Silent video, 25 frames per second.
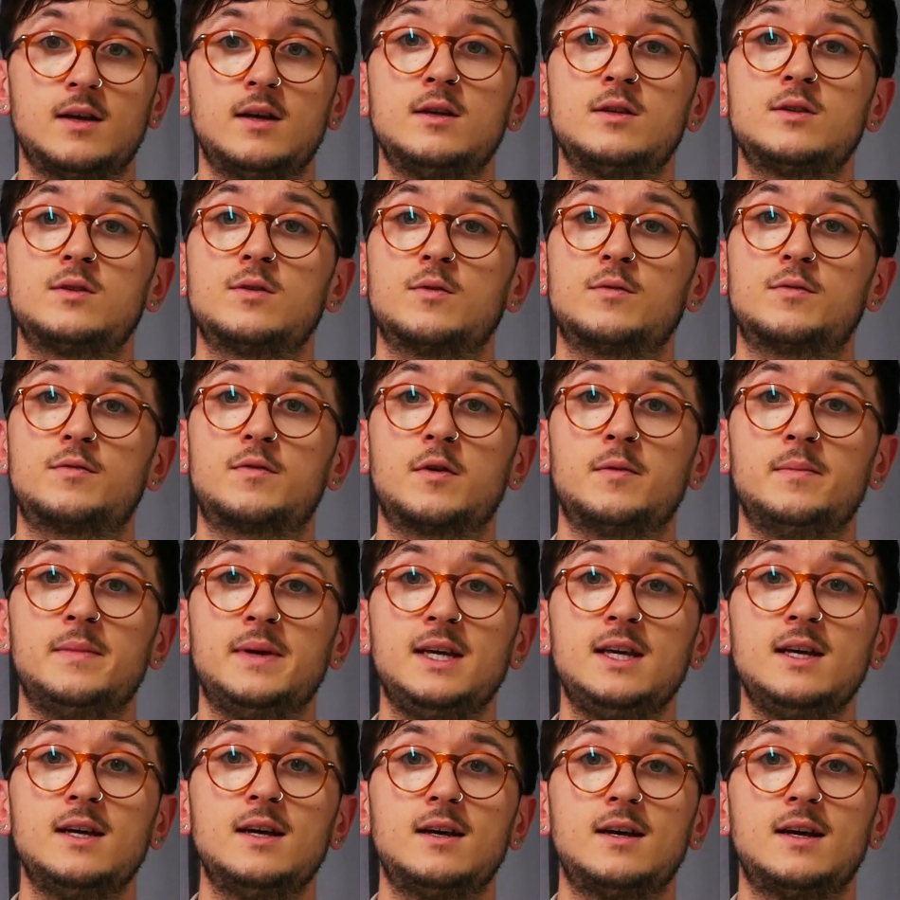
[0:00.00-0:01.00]
So for
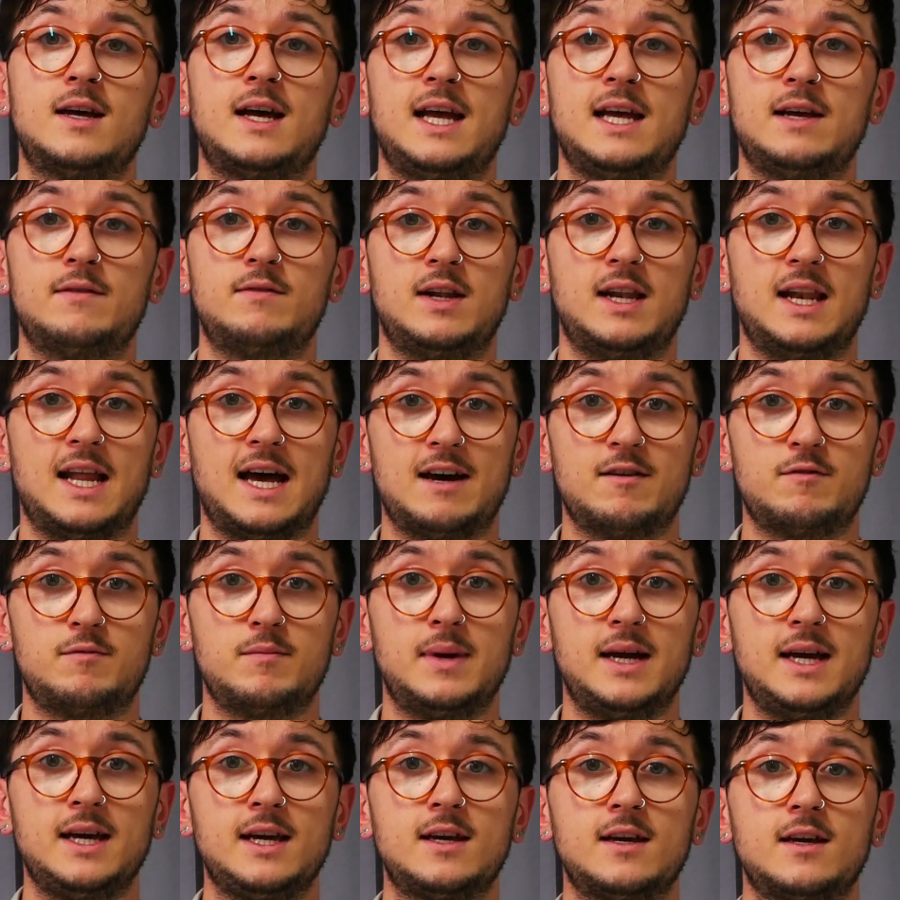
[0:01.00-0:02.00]
me, I have a lav
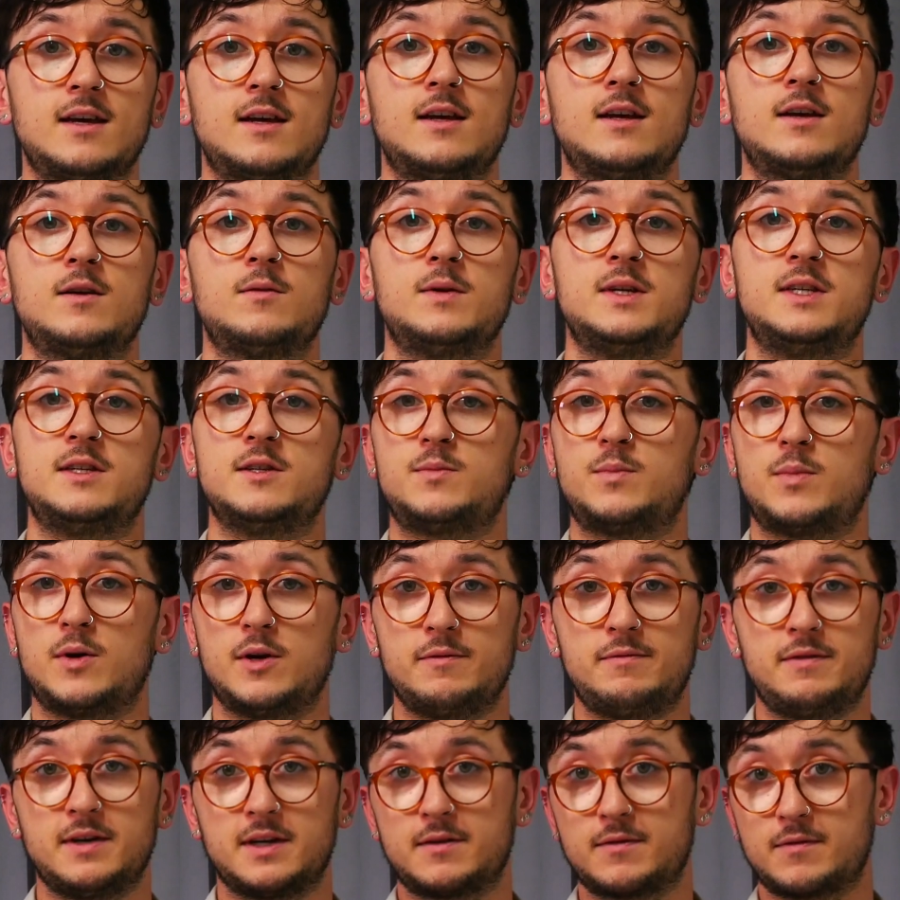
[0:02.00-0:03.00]
mic, which is
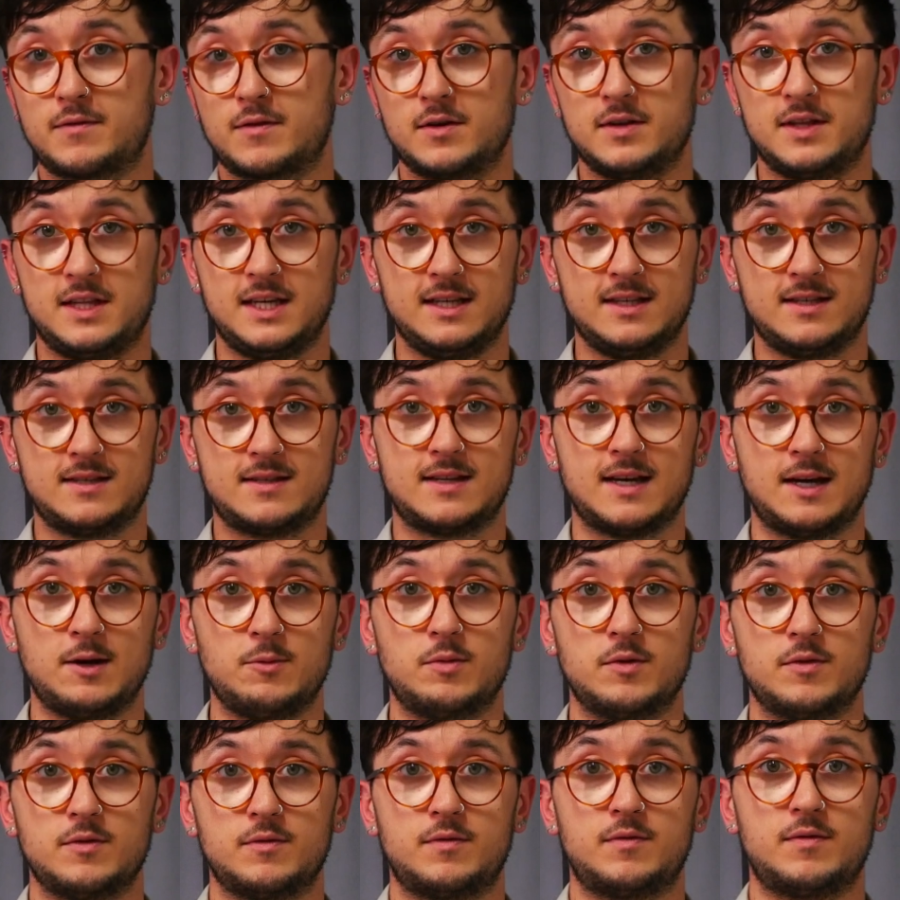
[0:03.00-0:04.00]
perfect for these type
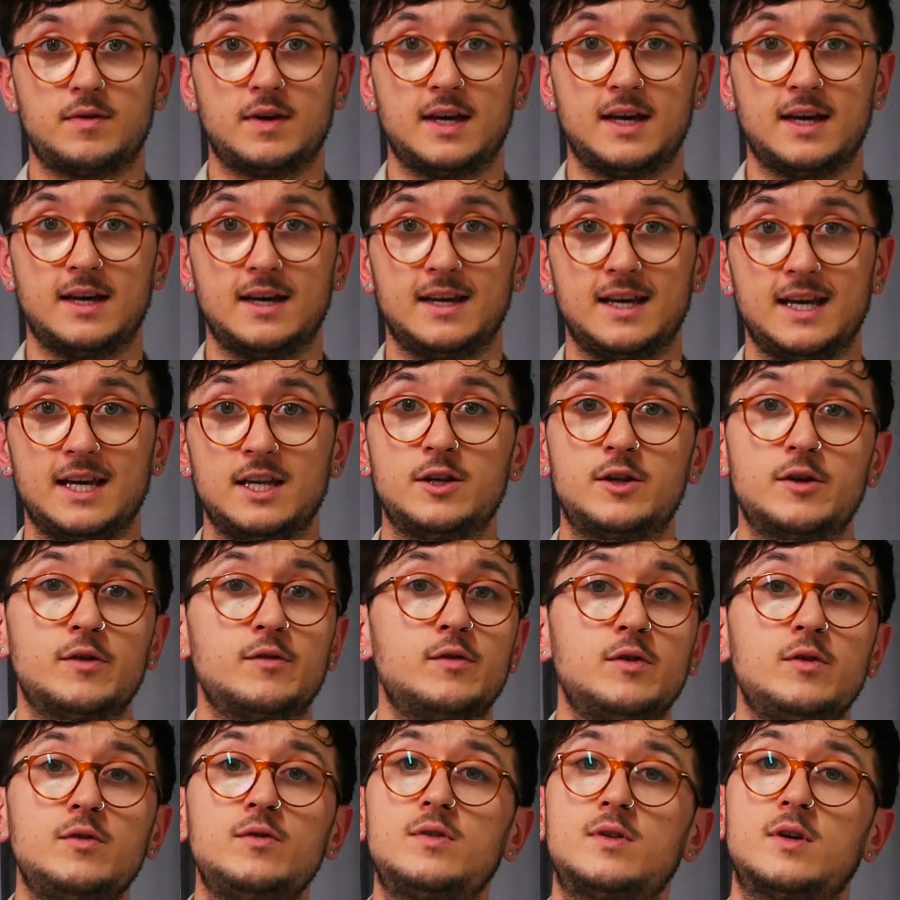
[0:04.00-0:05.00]
of
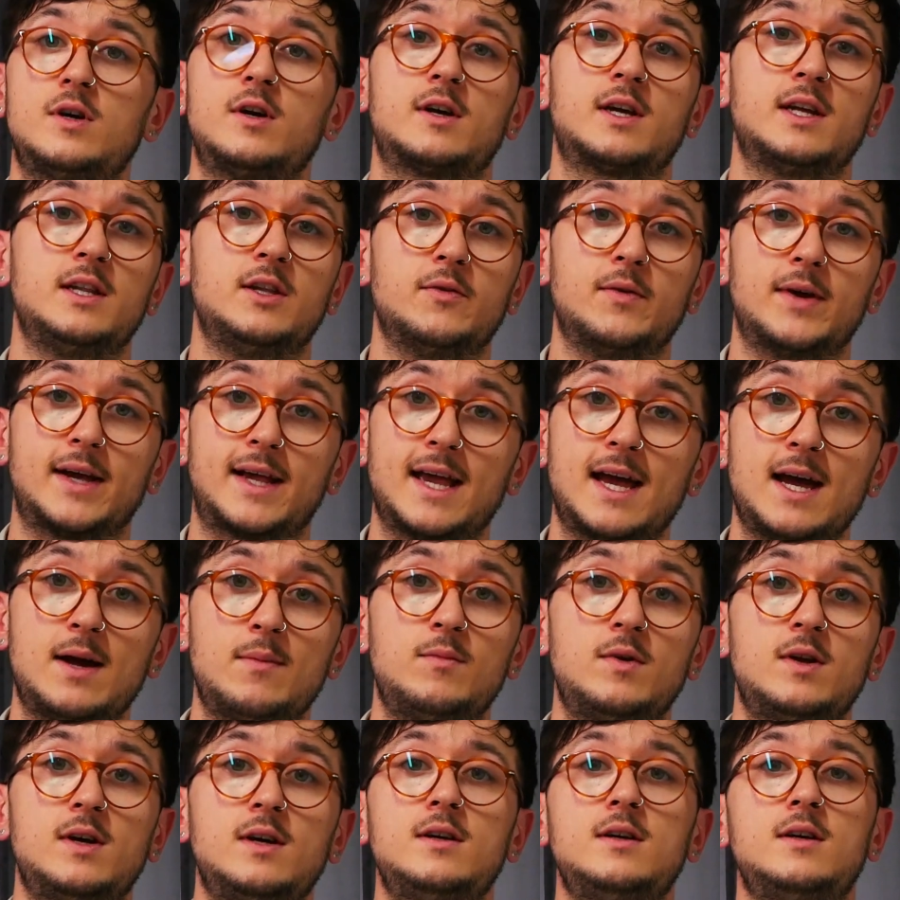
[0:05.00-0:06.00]
interviews, talking to a
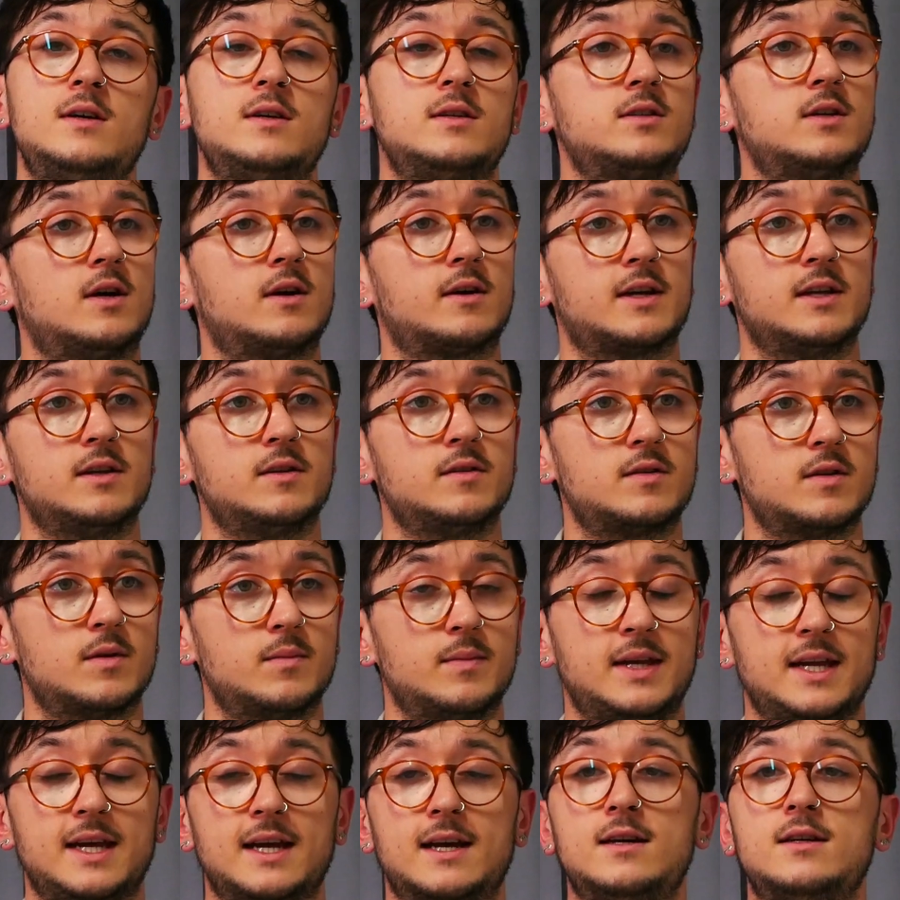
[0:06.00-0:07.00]
camera, talking to
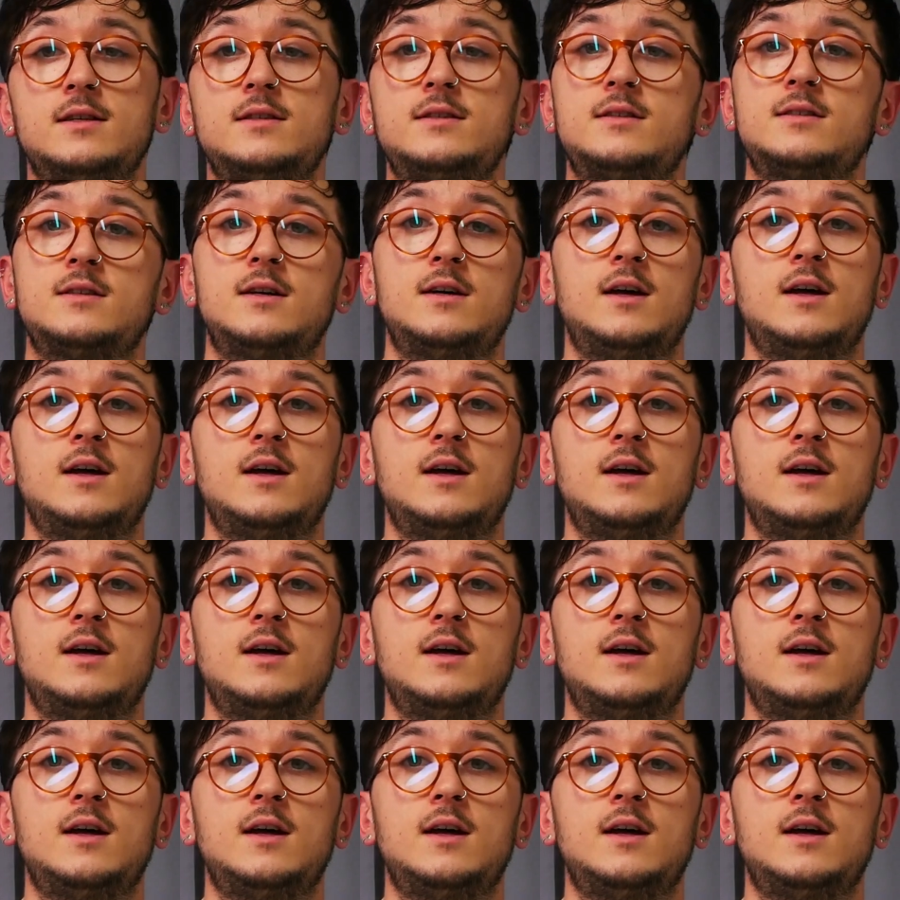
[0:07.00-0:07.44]
somebody else,